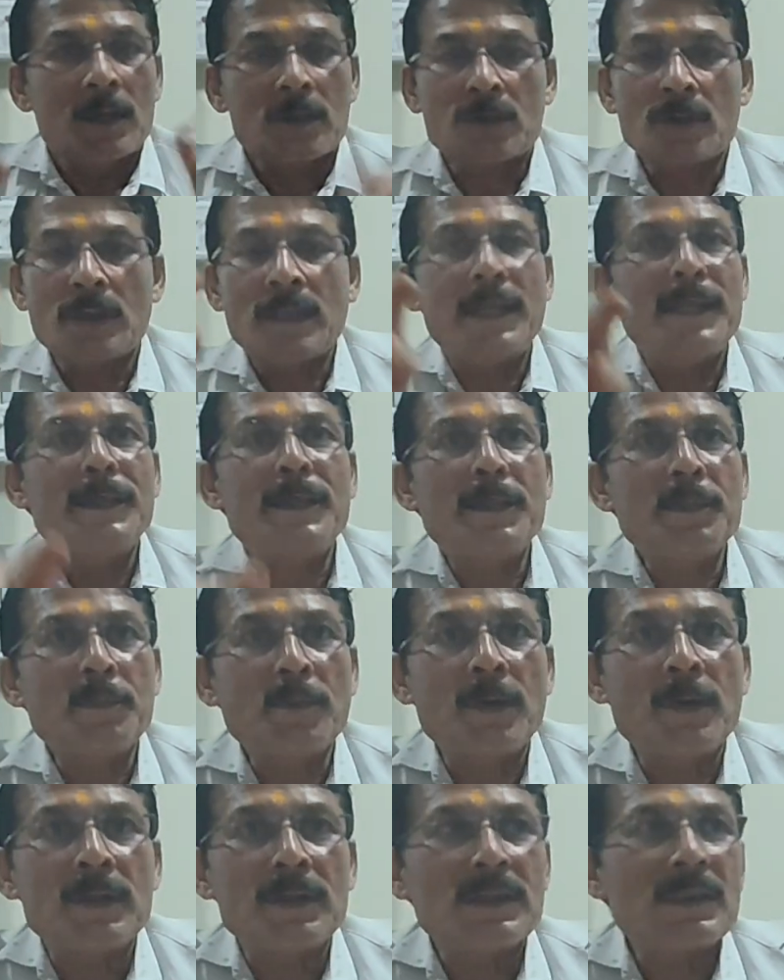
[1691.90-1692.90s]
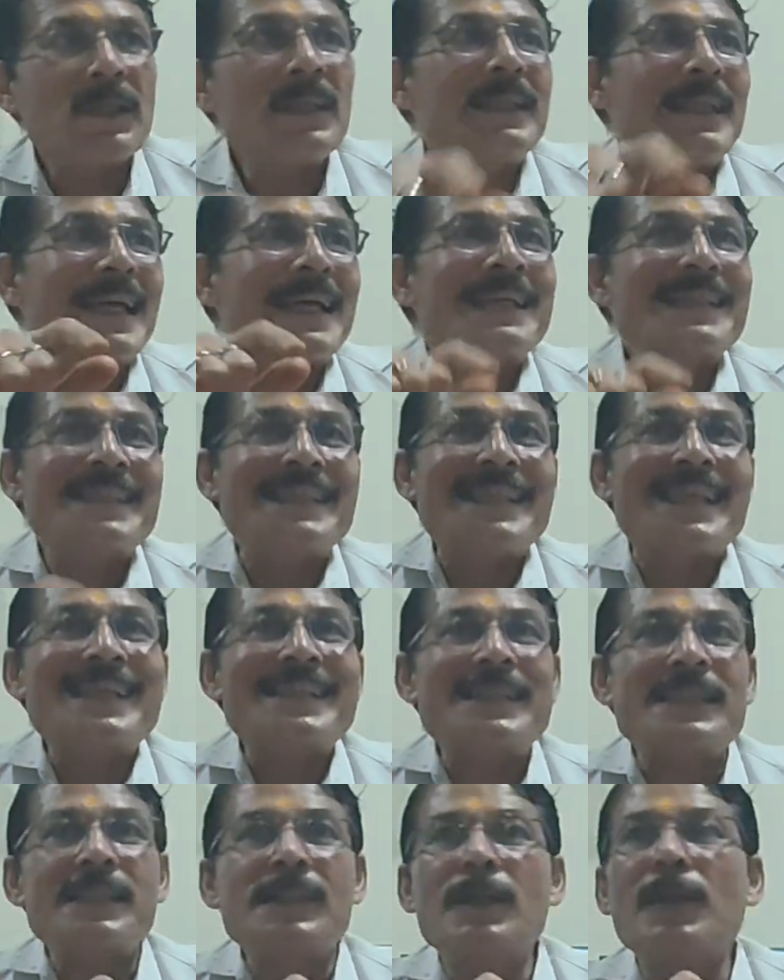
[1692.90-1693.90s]
So landing point. Then
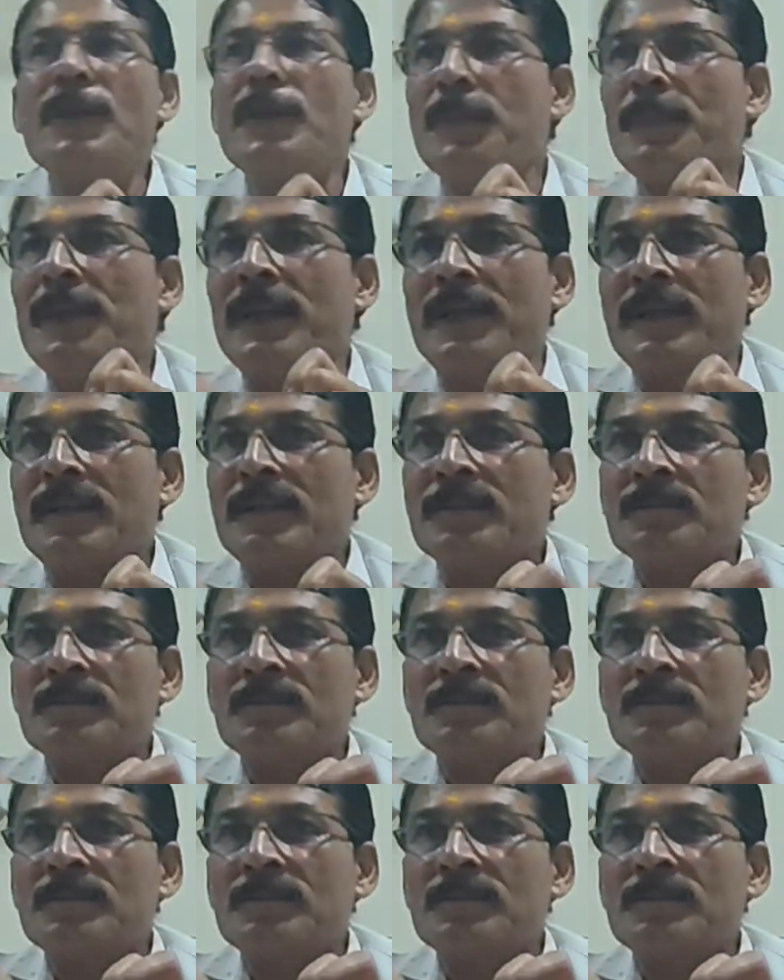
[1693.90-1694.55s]
next is the rimming.